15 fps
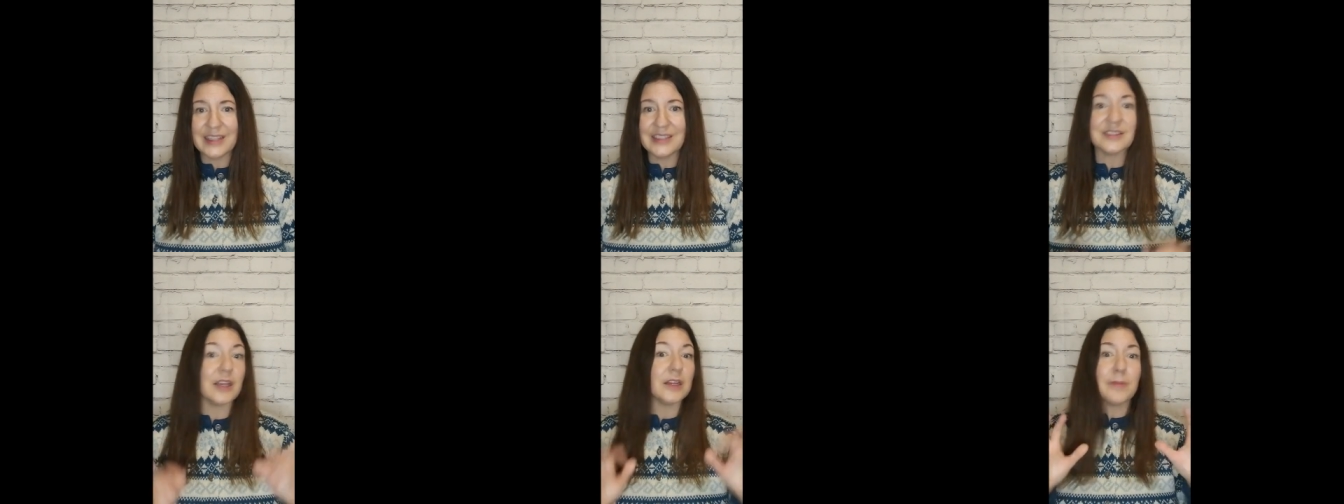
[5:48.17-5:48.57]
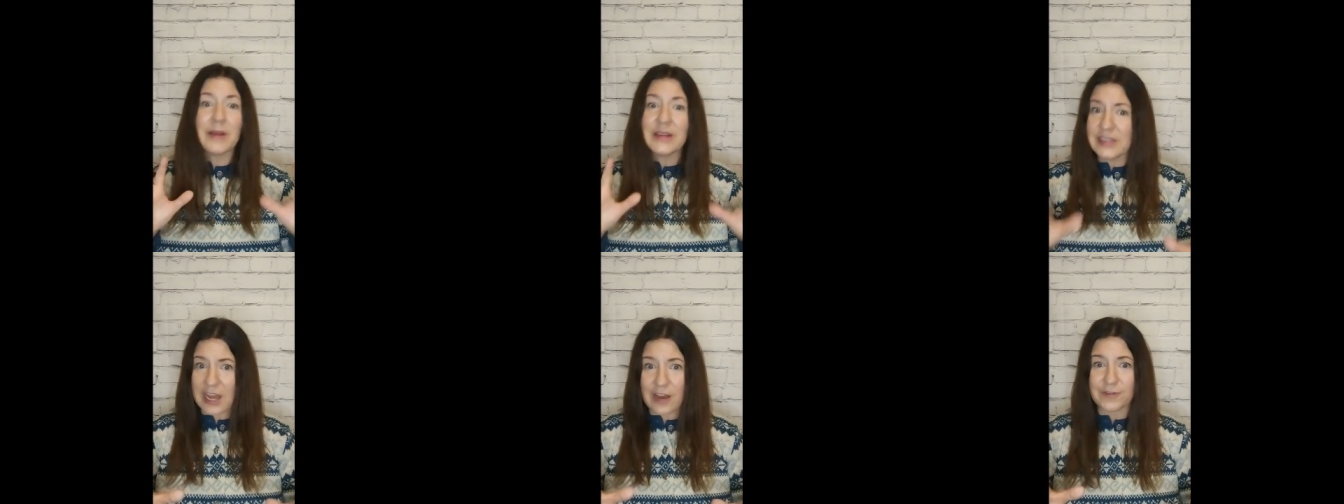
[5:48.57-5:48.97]
He's like
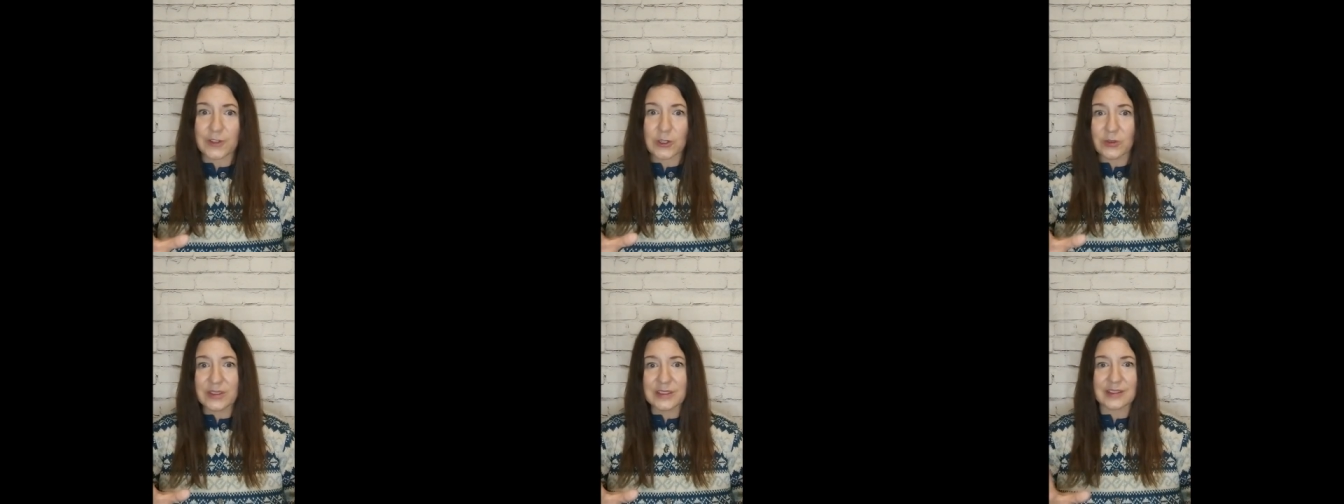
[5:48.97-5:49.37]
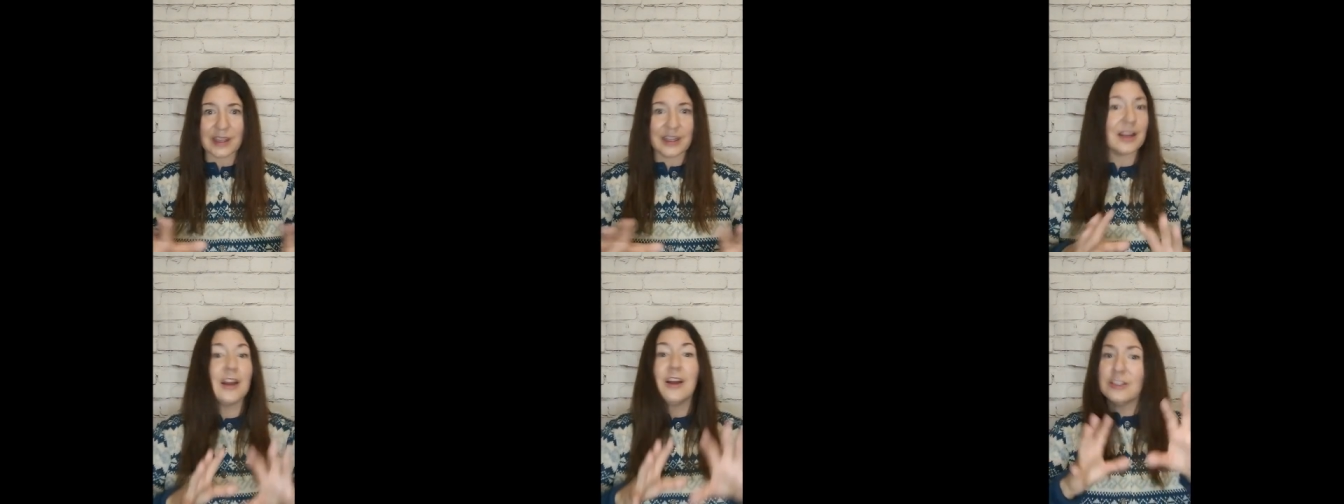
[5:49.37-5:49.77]
my nephew. He's
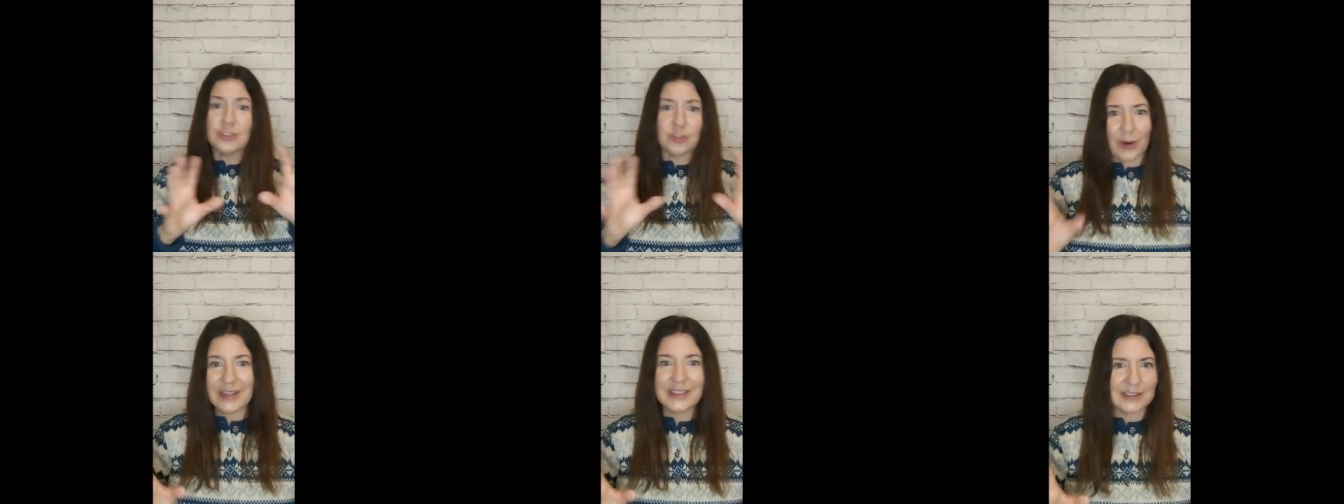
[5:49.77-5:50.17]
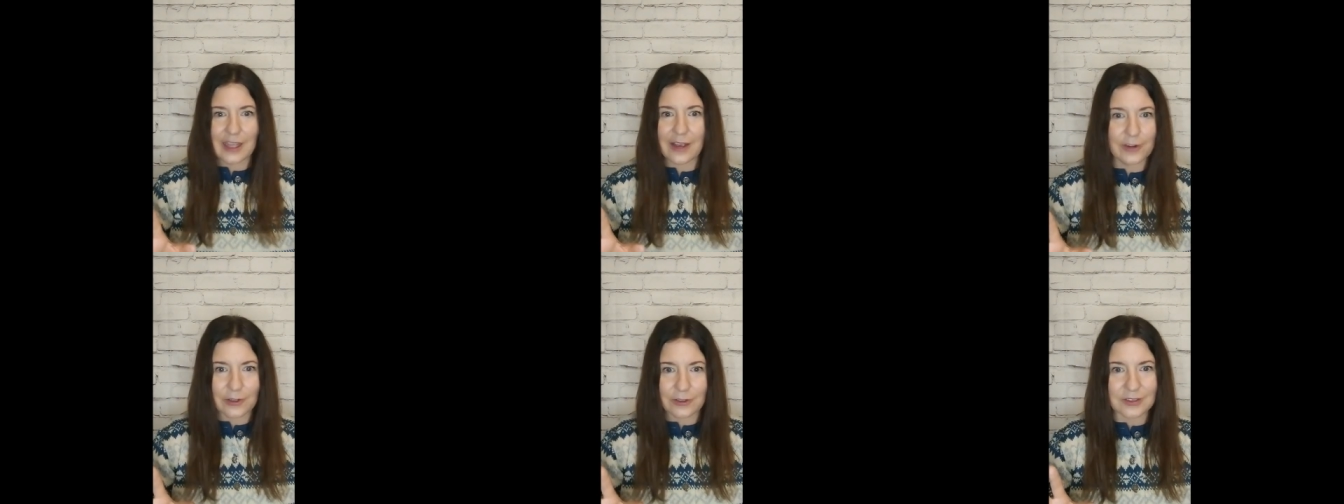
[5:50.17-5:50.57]
like
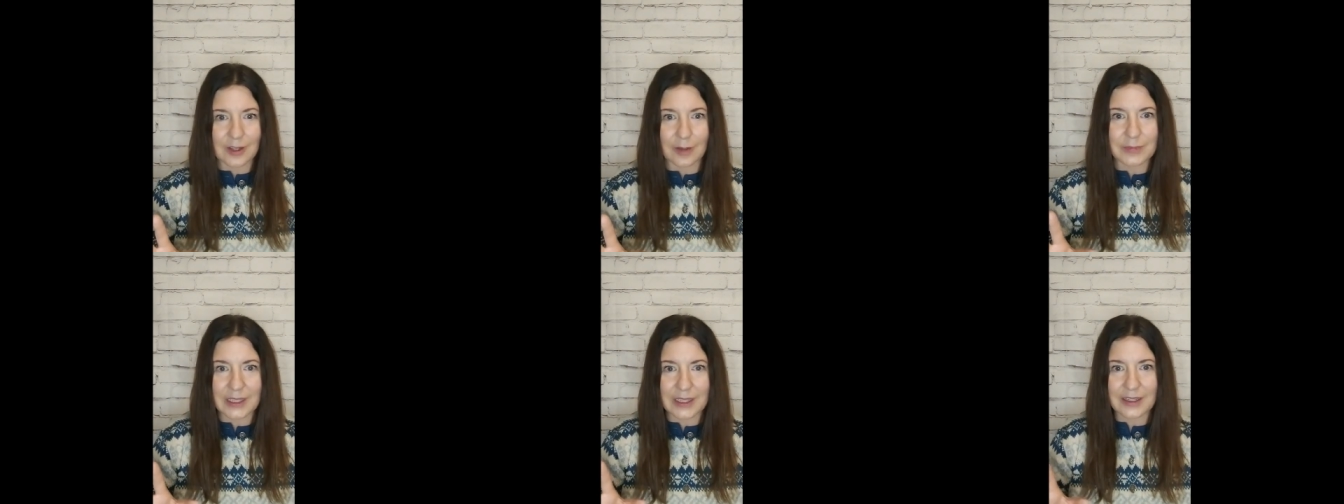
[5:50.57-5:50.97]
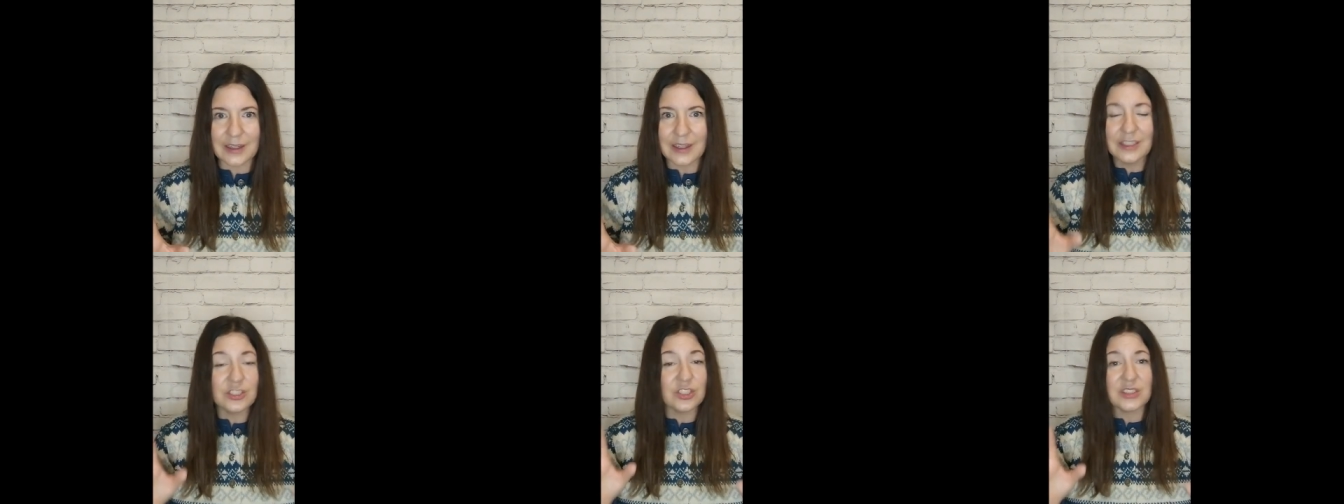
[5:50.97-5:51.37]
27 or
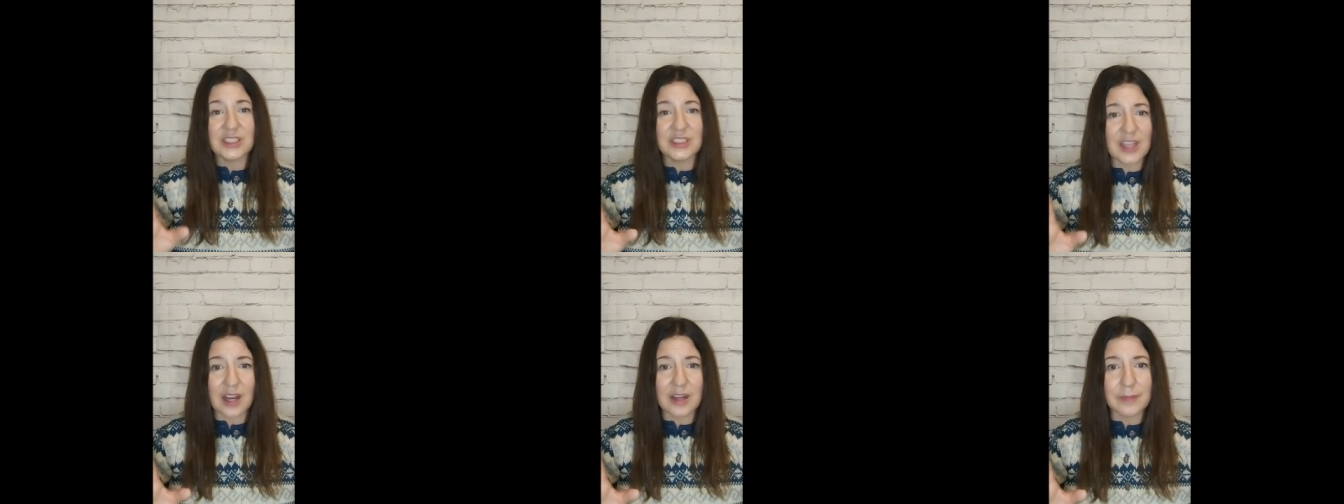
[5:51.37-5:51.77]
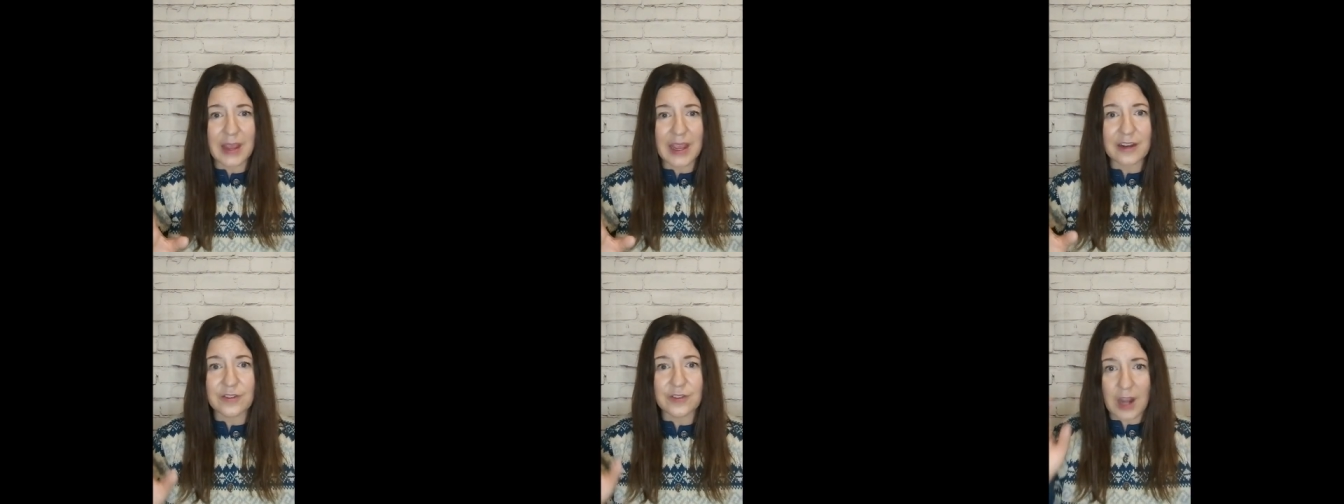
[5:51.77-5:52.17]
something, just a young
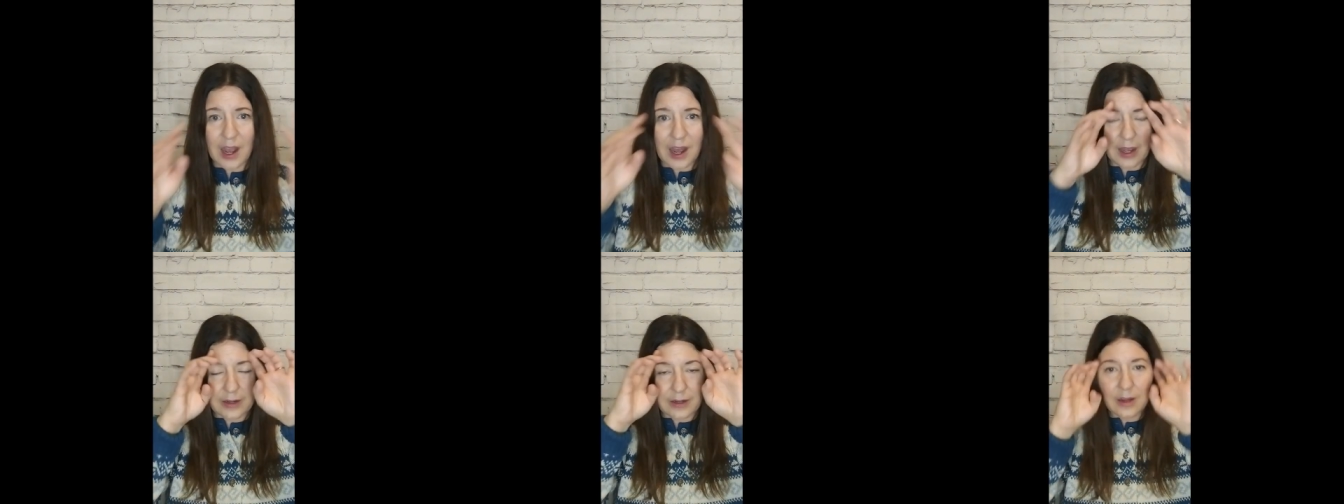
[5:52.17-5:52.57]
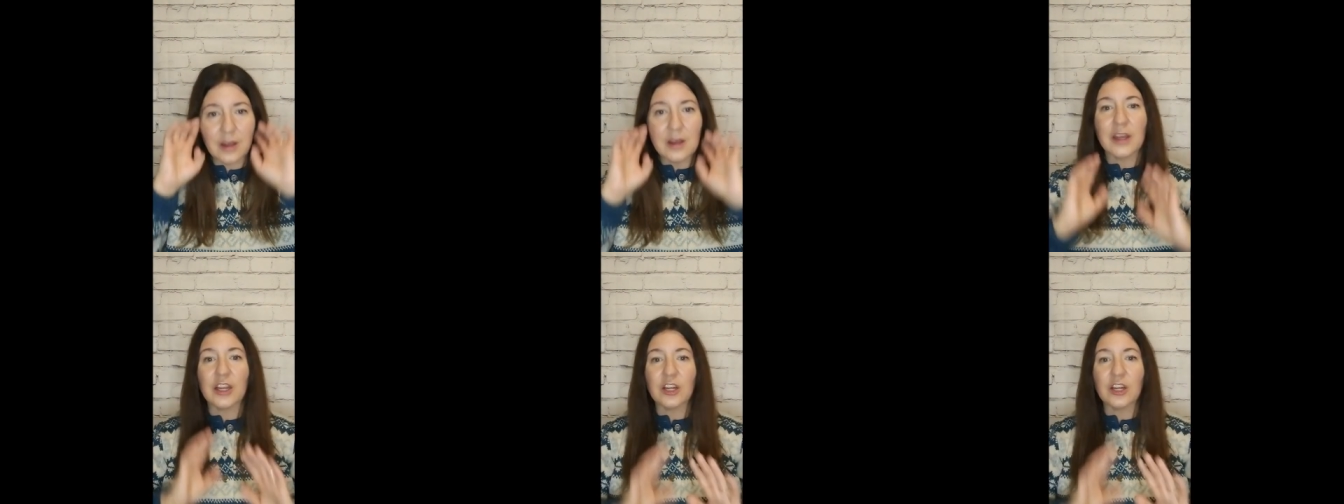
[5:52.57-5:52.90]
man of God.